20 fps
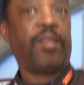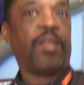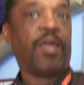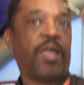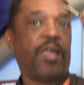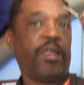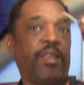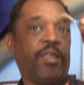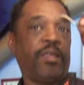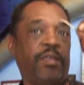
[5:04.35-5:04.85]

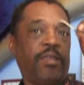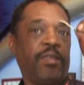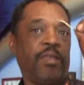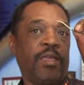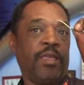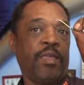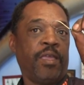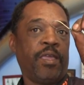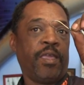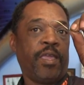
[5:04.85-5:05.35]
lining,
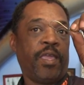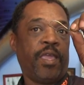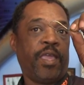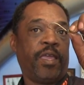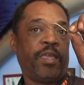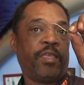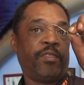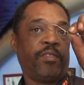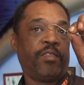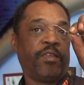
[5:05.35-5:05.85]

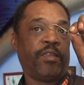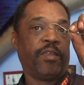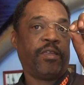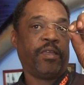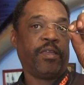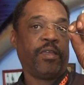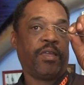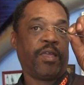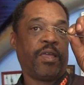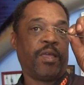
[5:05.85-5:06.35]
and
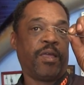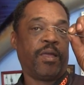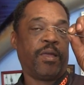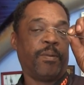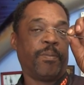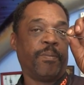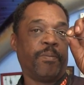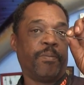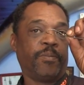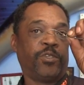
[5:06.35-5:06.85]

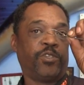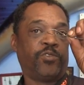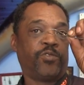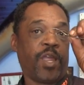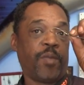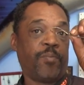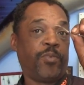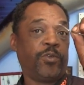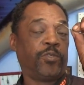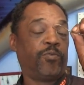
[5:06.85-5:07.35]
the
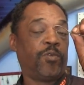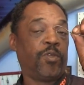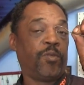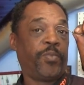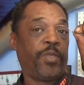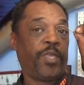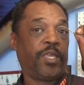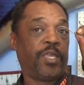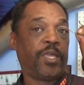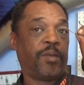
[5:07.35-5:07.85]
stripers will
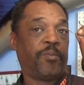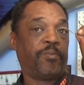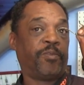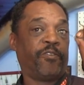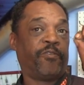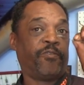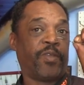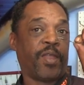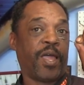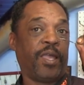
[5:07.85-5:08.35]
pick up
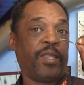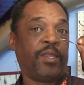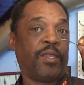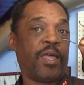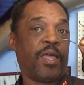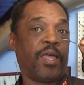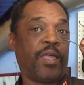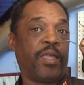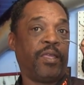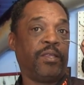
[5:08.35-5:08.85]
the fly
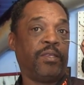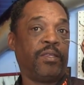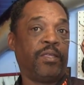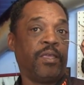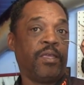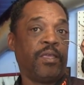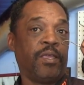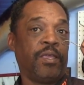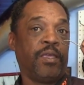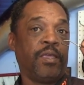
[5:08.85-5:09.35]
line,
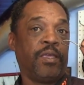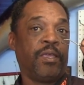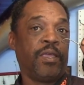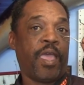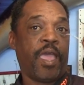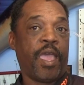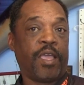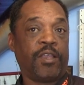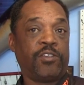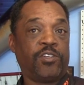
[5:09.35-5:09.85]

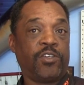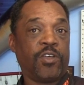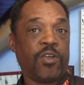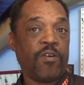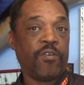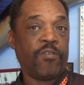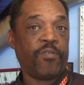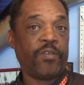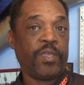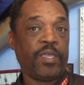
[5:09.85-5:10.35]

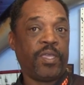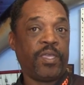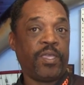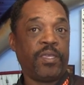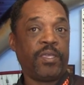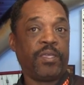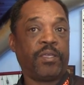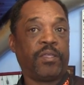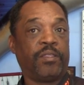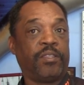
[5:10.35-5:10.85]

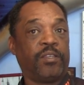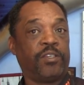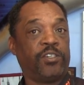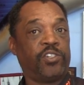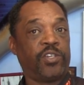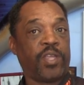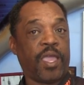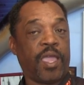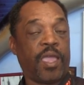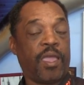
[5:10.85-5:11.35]
anchovy, the
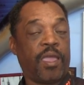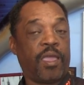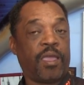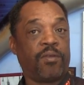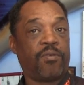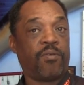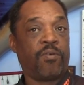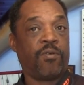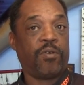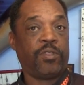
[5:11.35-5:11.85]

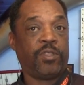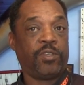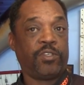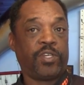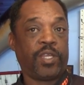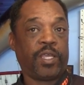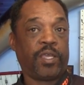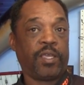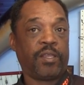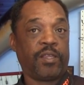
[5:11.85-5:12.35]
shad, or the
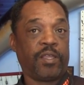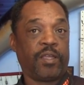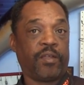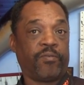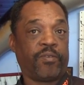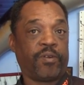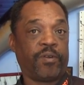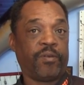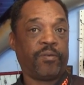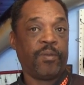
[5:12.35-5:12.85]
chicken
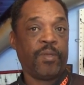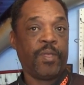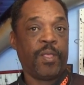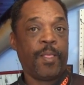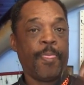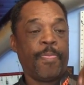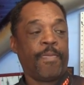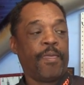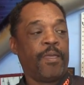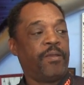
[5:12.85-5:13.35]
liver.
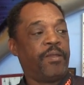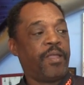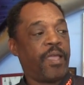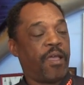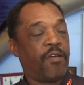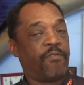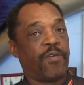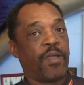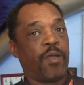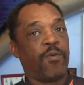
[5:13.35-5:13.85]

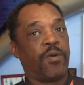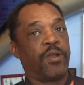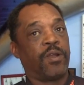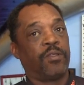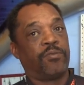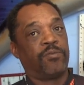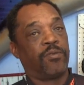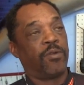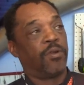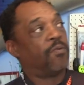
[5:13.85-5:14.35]
Now, if I
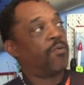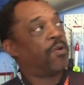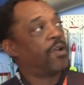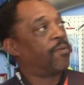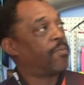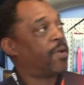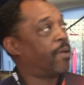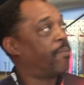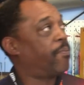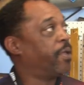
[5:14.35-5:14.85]
want to throw
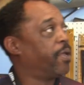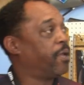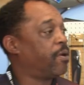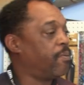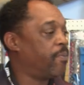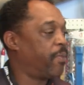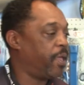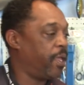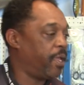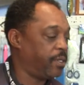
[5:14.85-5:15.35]
one of my
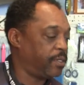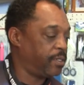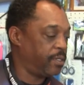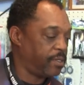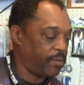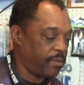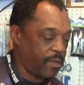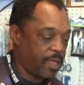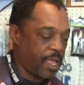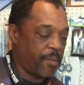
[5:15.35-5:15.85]
bigger
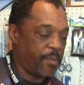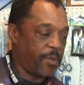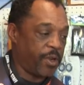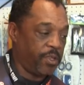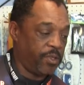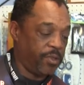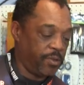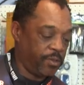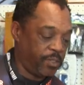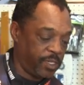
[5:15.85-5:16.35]
baits, I'm
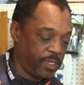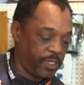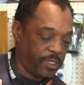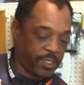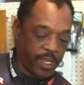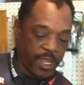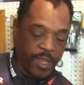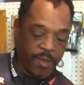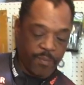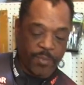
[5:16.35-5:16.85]
going to use this
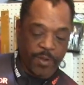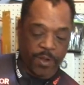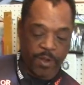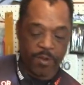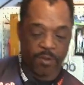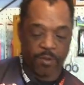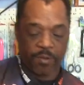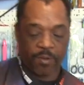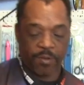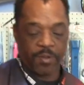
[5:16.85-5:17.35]
same
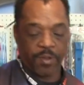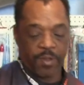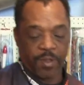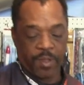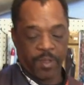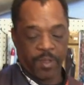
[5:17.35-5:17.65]
pole,